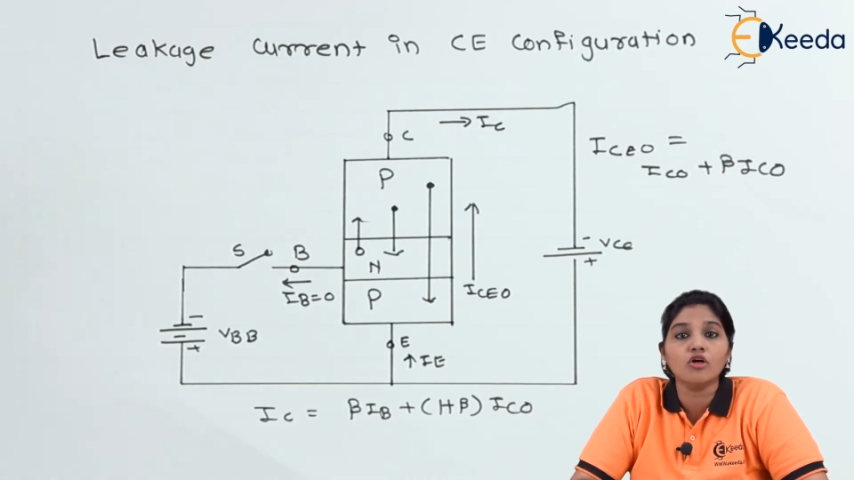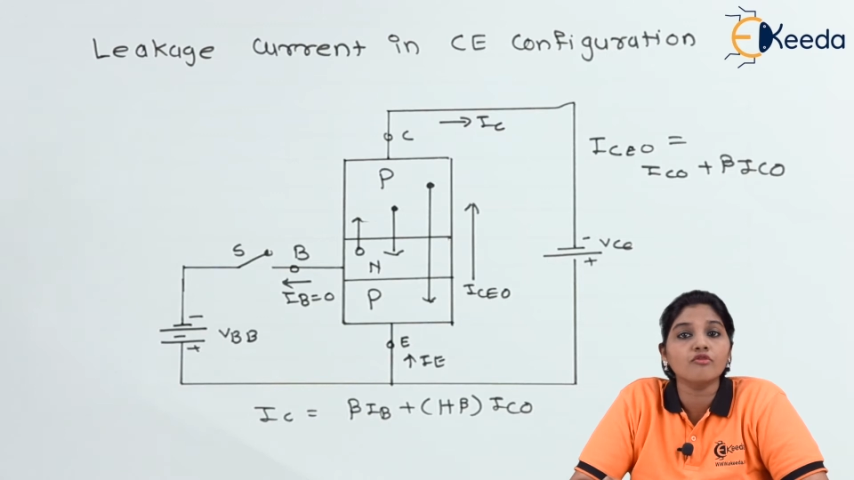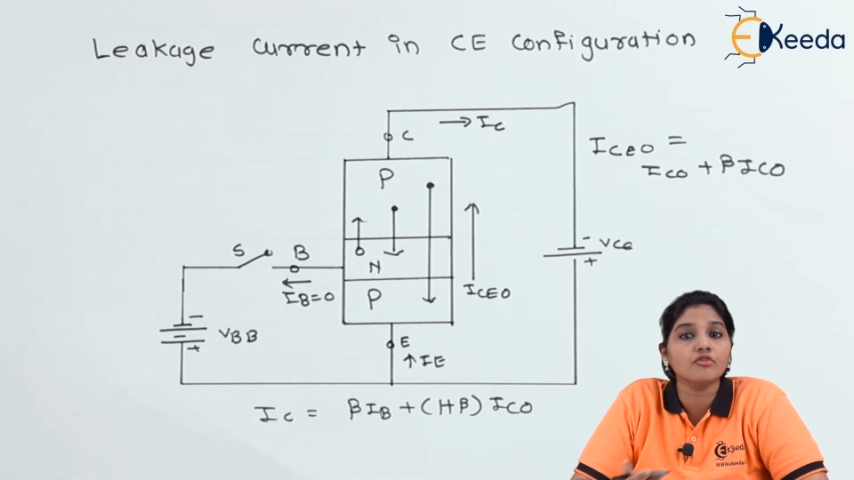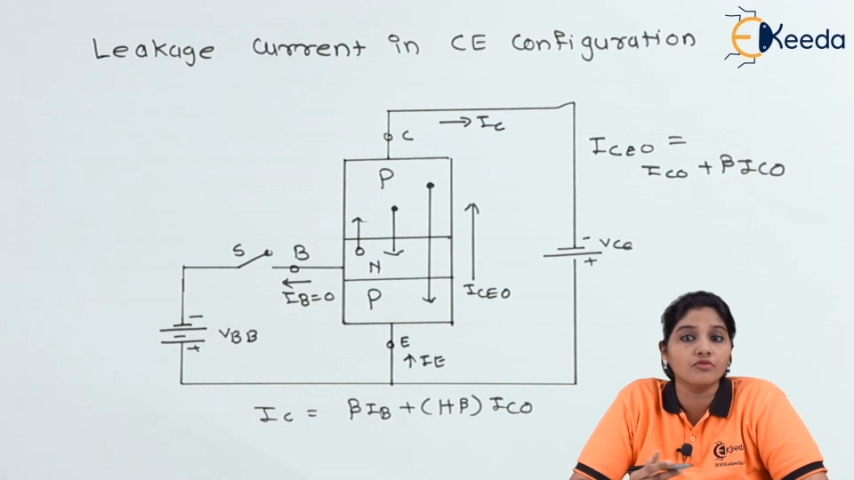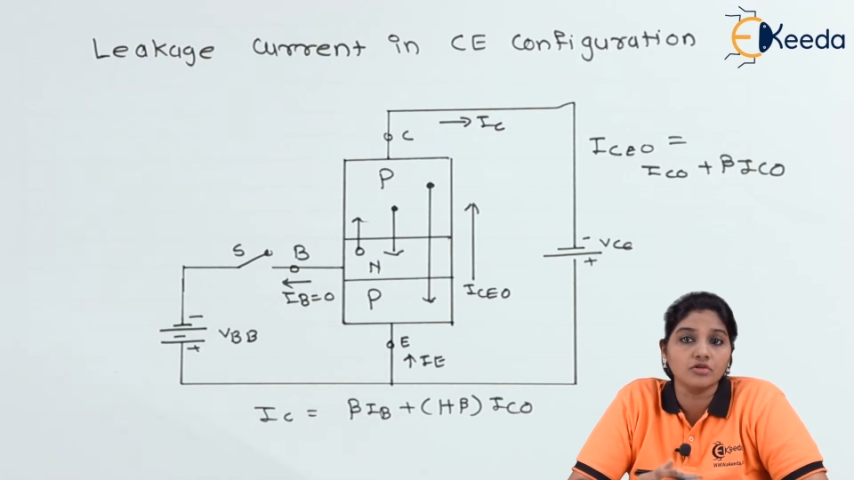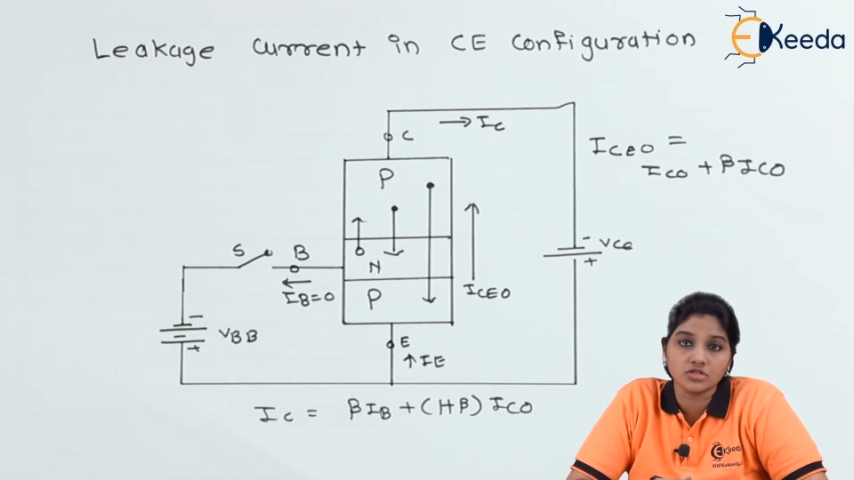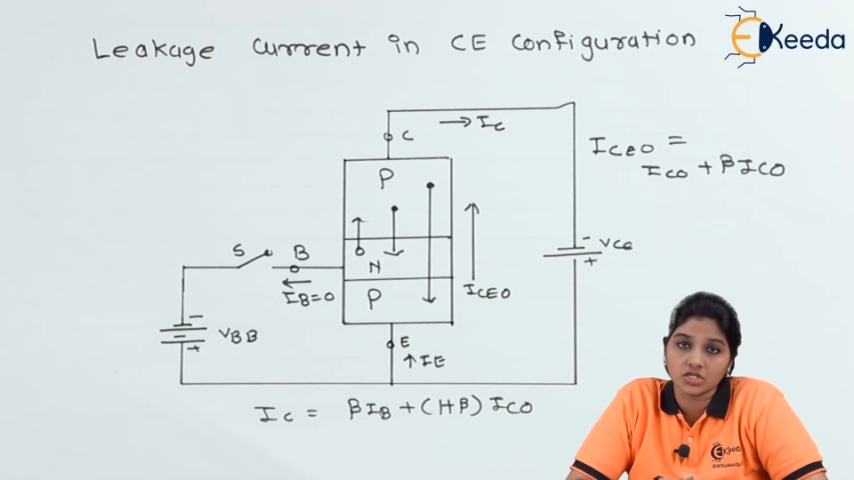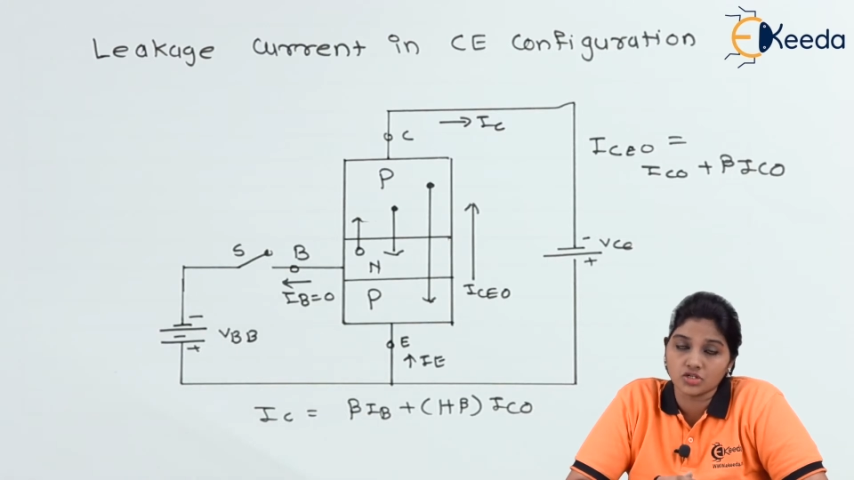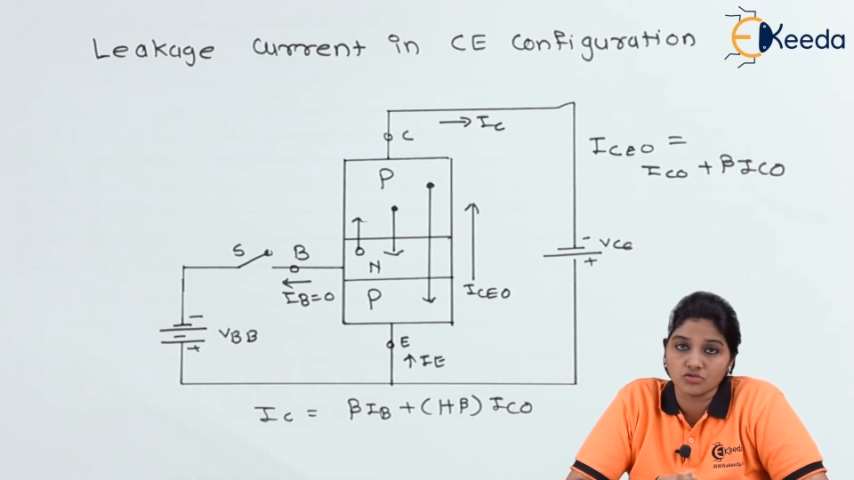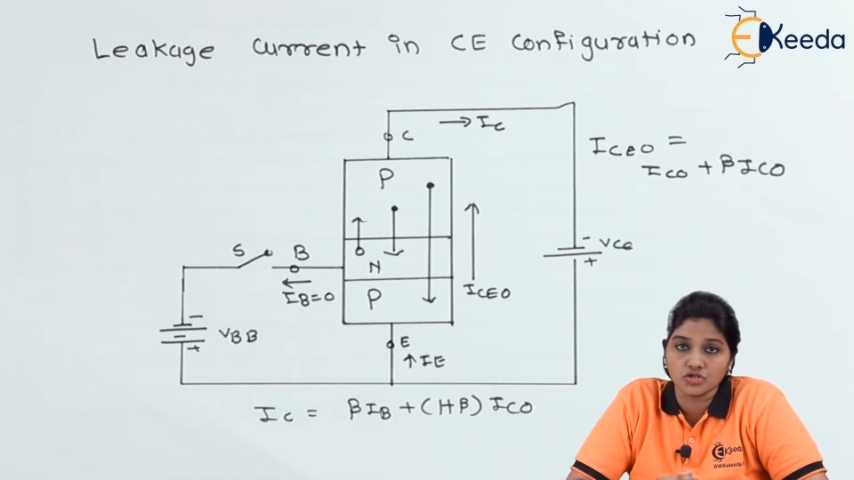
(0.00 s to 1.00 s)
of reverse
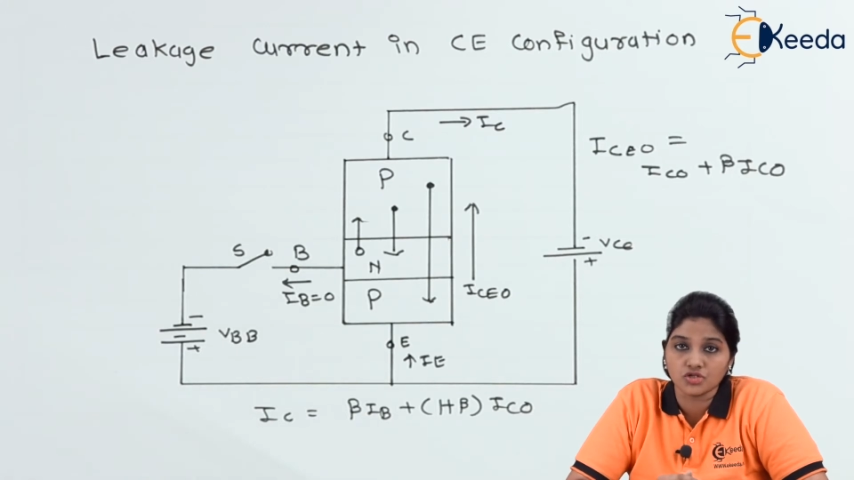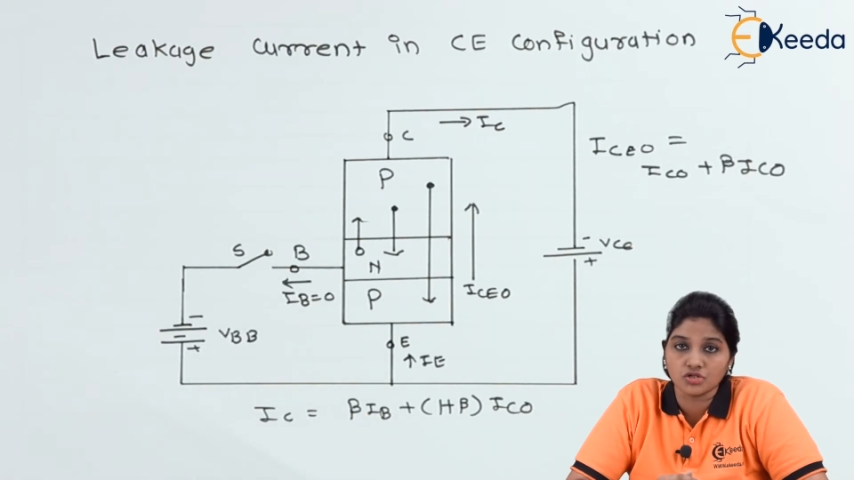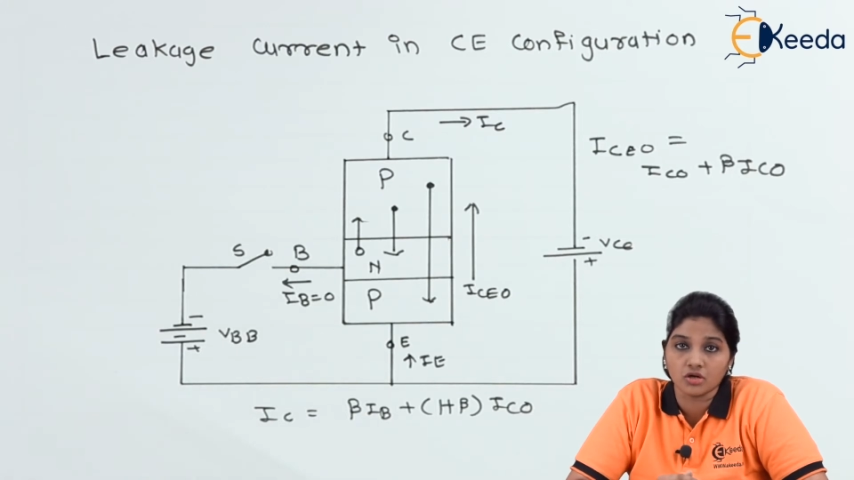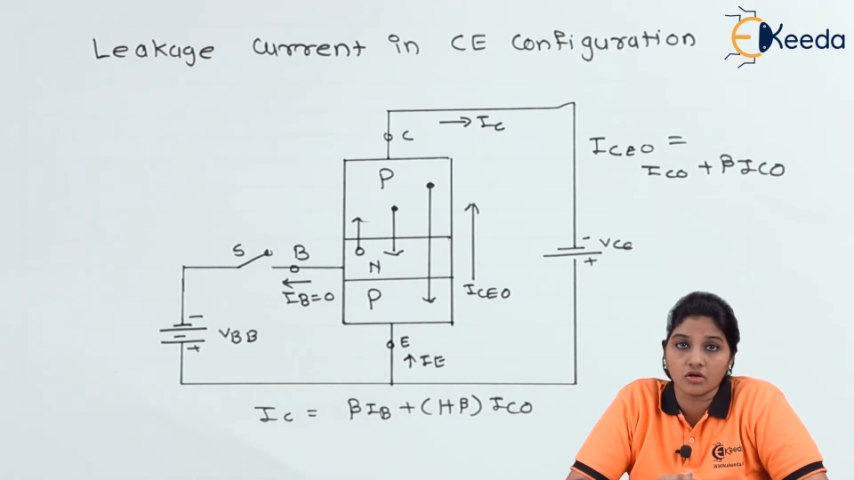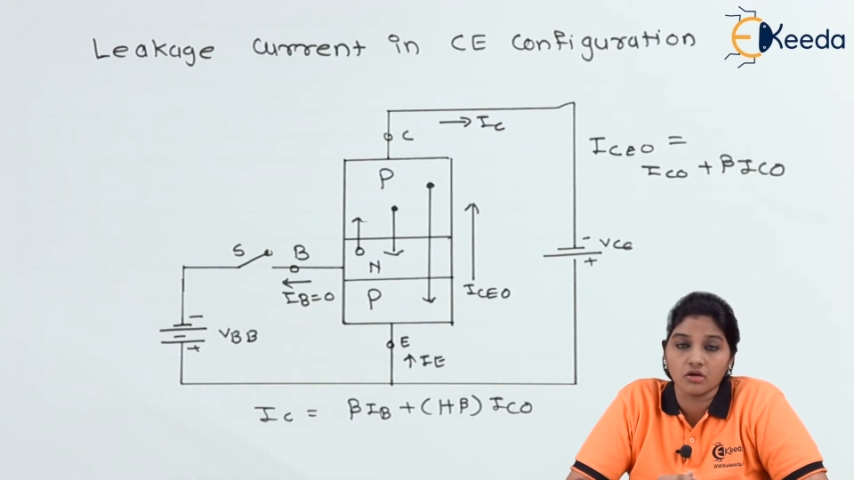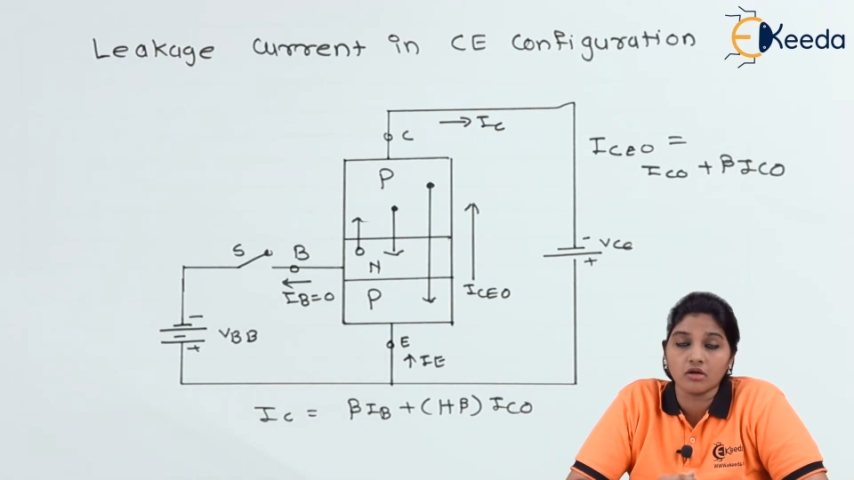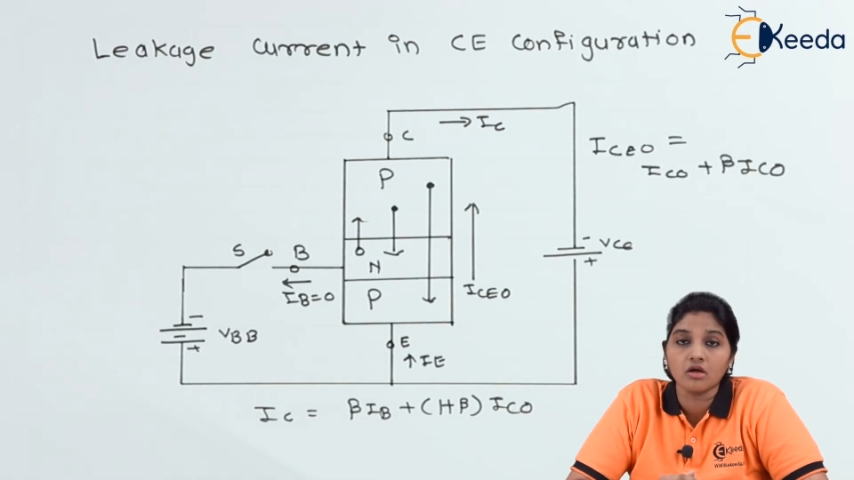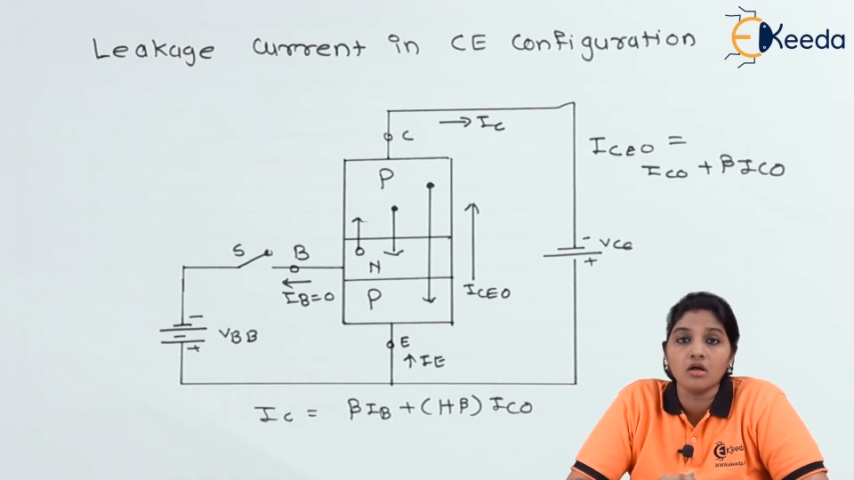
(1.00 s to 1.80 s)
saturation current.